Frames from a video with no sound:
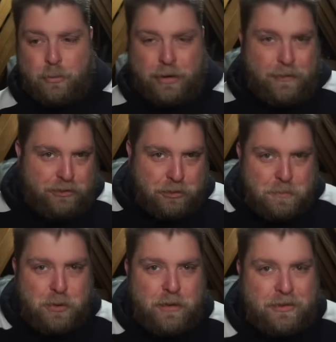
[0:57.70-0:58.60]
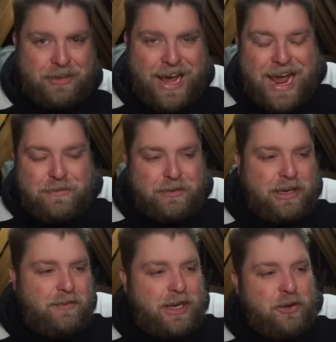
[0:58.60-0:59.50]
But if I jump over to the
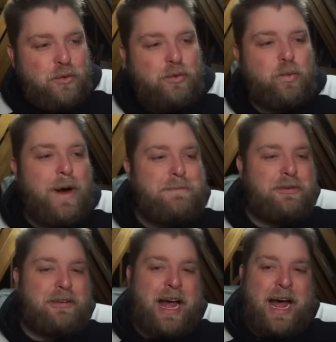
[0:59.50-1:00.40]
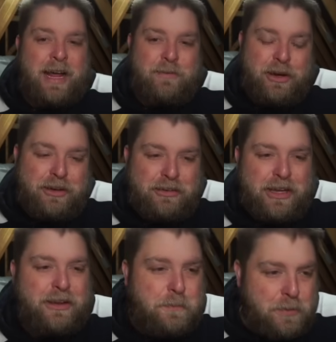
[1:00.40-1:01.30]
AFTV News website, you're going to
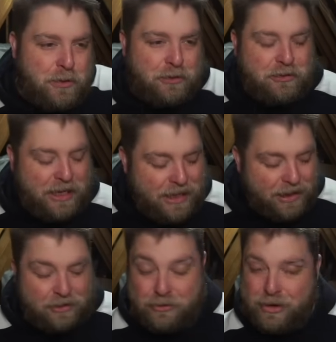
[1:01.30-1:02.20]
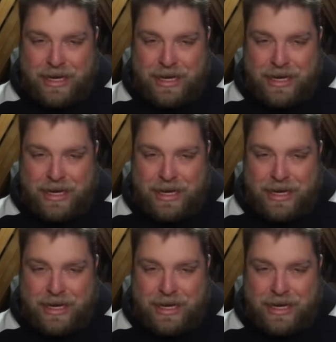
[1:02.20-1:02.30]
see this post here, and I saw it